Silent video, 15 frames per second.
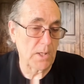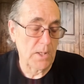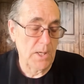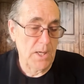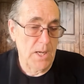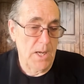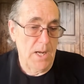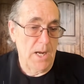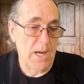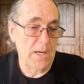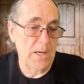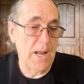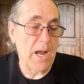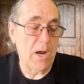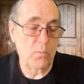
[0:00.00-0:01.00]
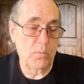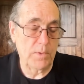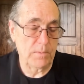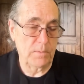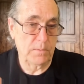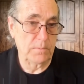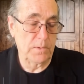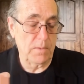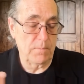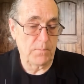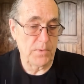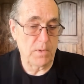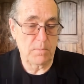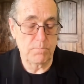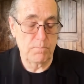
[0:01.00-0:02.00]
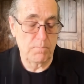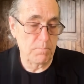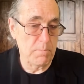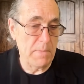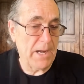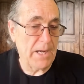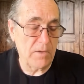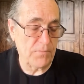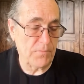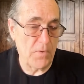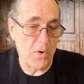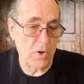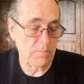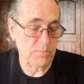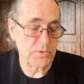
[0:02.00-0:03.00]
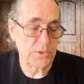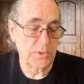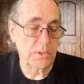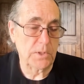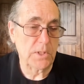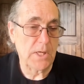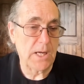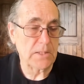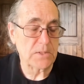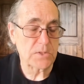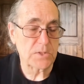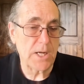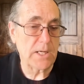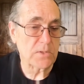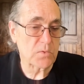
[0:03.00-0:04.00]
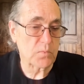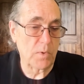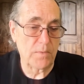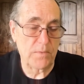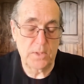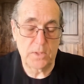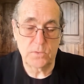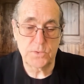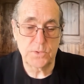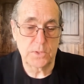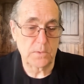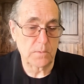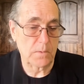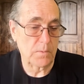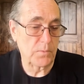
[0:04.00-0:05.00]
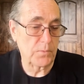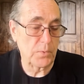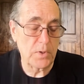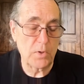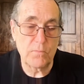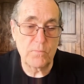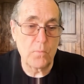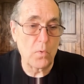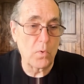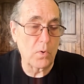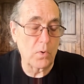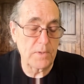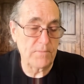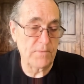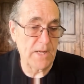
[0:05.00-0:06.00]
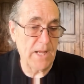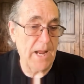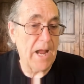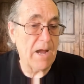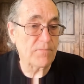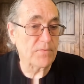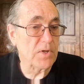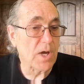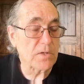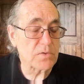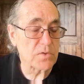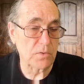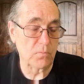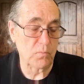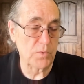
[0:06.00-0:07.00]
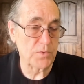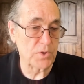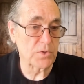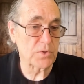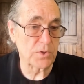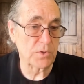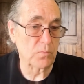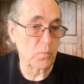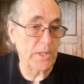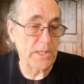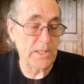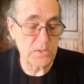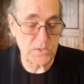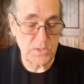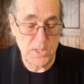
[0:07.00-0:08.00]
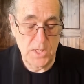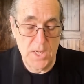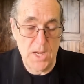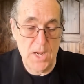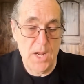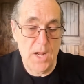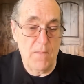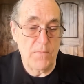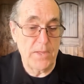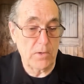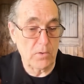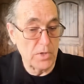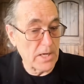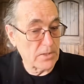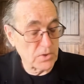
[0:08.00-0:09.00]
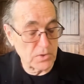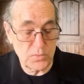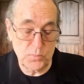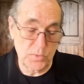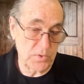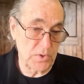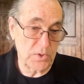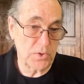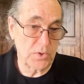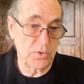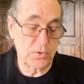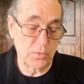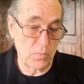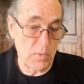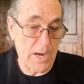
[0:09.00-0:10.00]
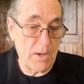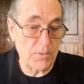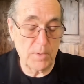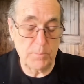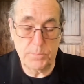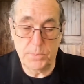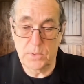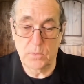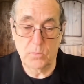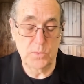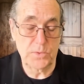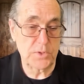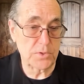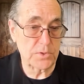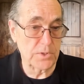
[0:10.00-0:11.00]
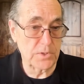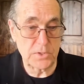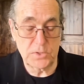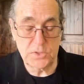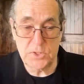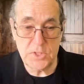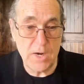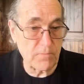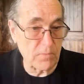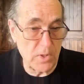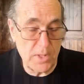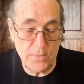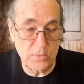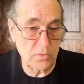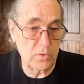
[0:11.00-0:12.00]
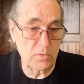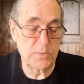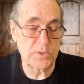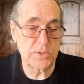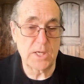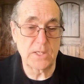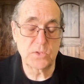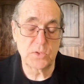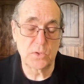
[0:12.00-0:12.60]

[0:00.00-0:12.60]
And now there are many farms in the United States where there's a three or four or even a half dozen resistant weeds that are not just resistant to Roundup, but are resistant to several other herbicides.